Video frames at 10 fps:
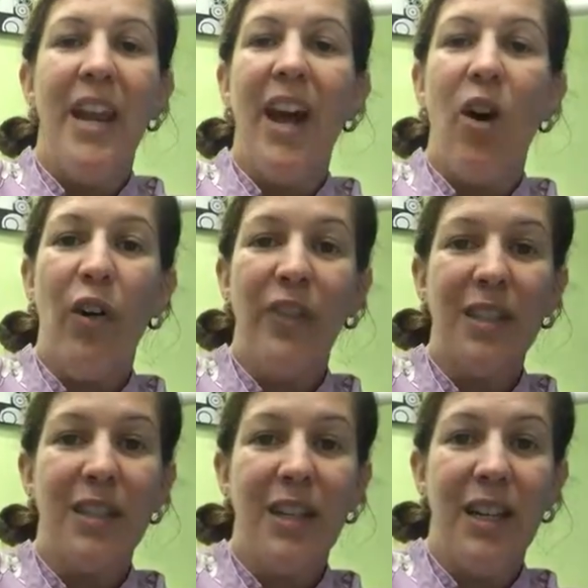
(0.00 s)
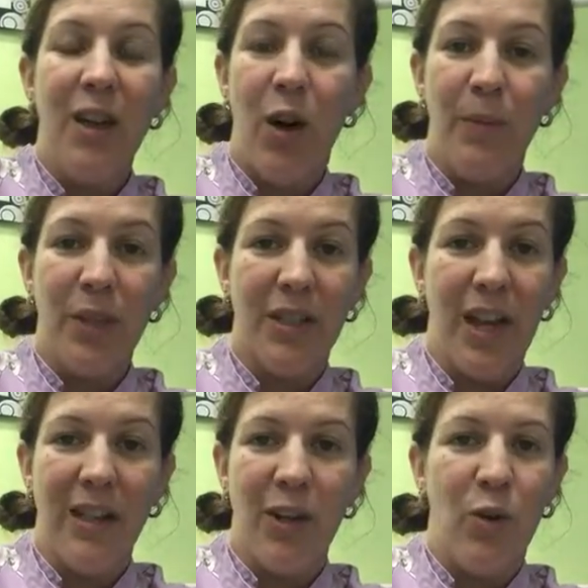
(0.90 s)
Now, obviously, I'm not
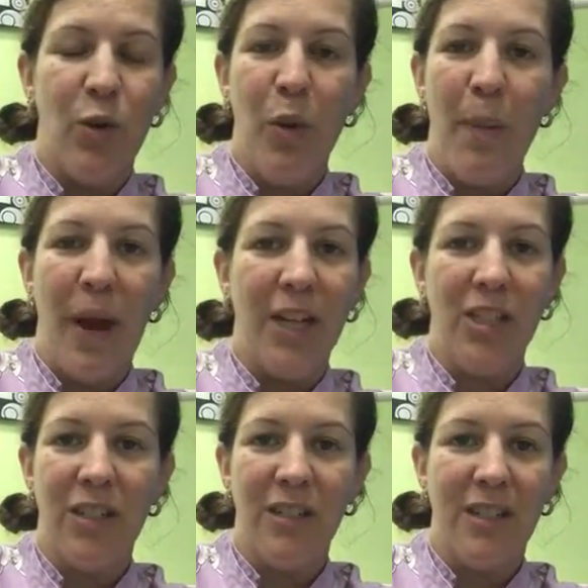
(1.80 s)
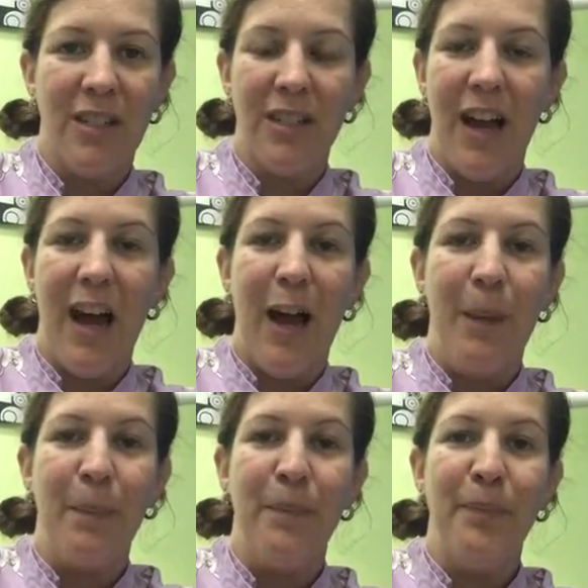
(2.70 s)
saying that all my patients
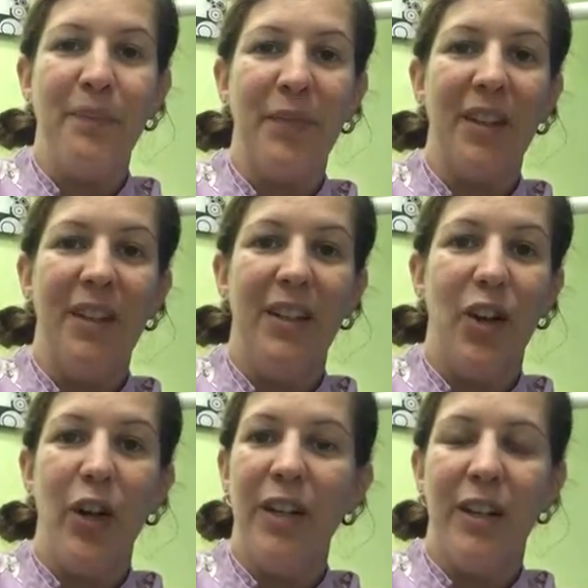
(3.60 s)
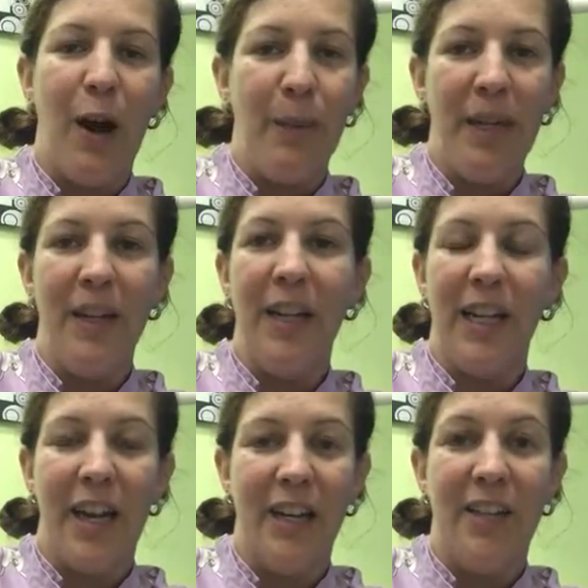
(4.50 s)
um, you know, come in
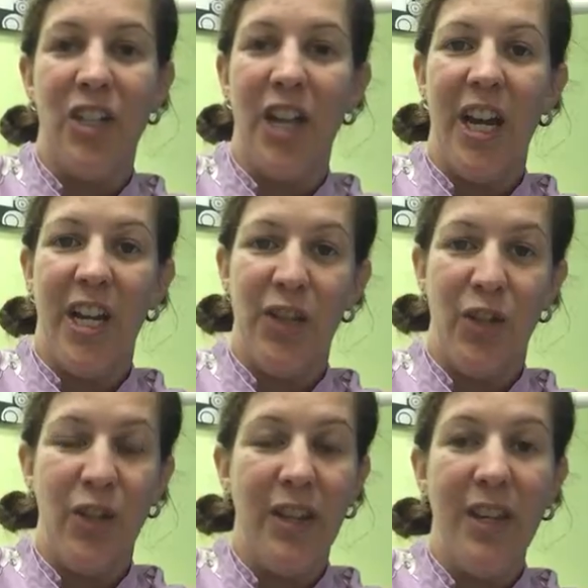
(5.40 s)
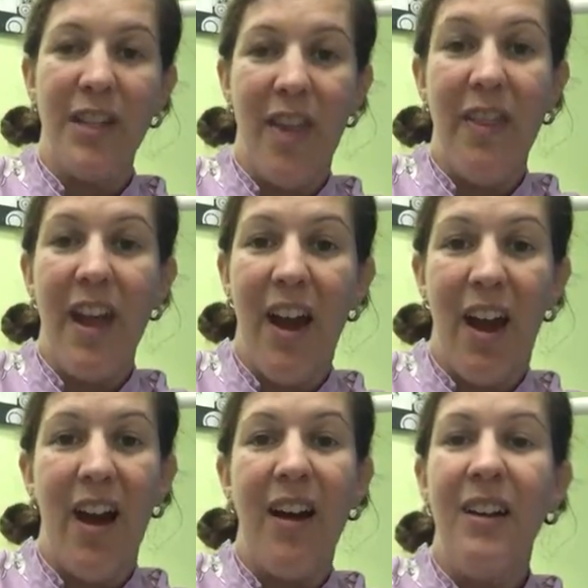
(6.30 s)
and get in the chair and do things. And there
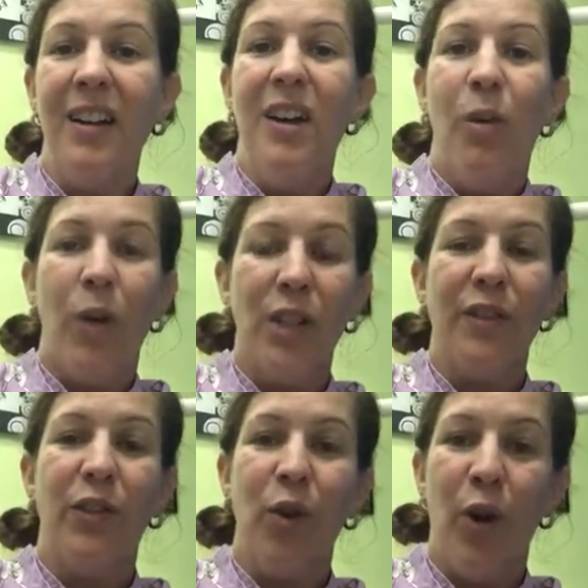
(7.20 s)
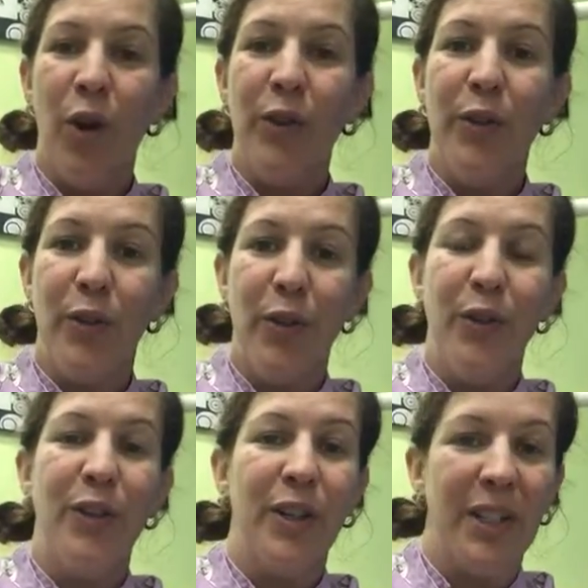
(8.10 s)
are, once you've gone
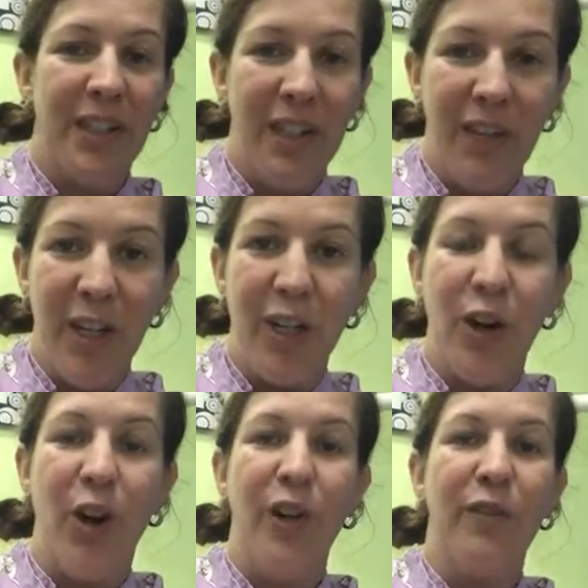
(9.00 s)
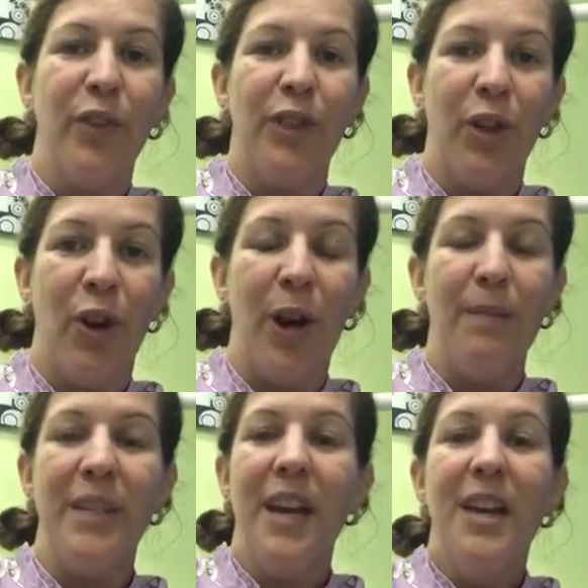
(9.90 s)
through the giving it a go a few
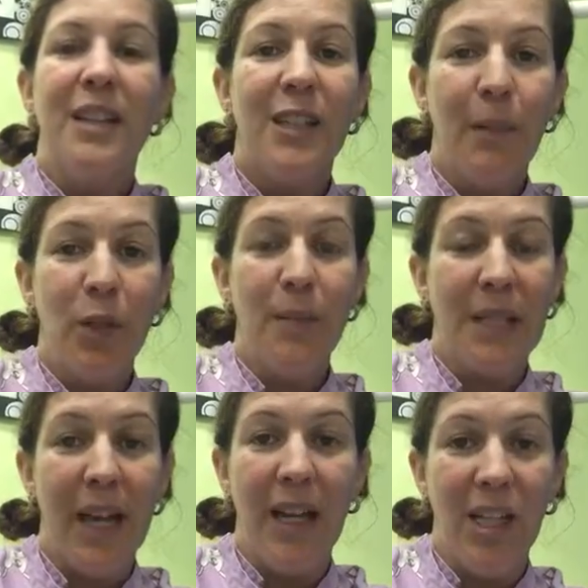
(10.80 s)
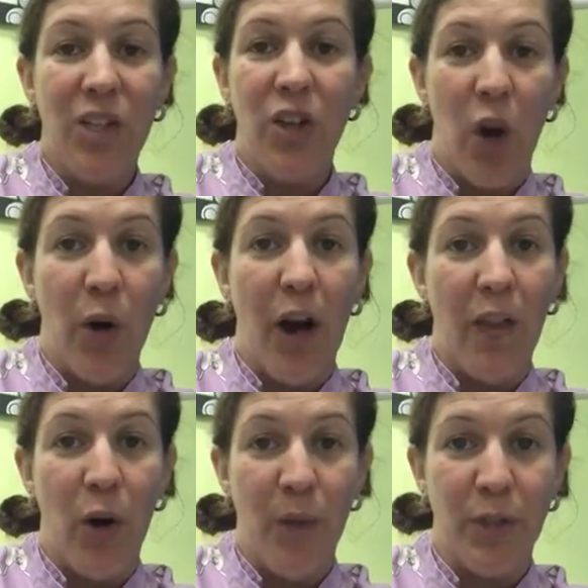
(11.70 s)
times, sometimes there is no
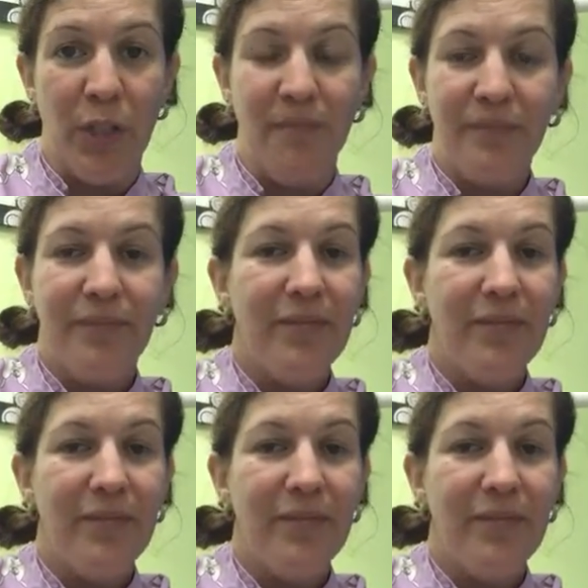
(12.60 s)
other option.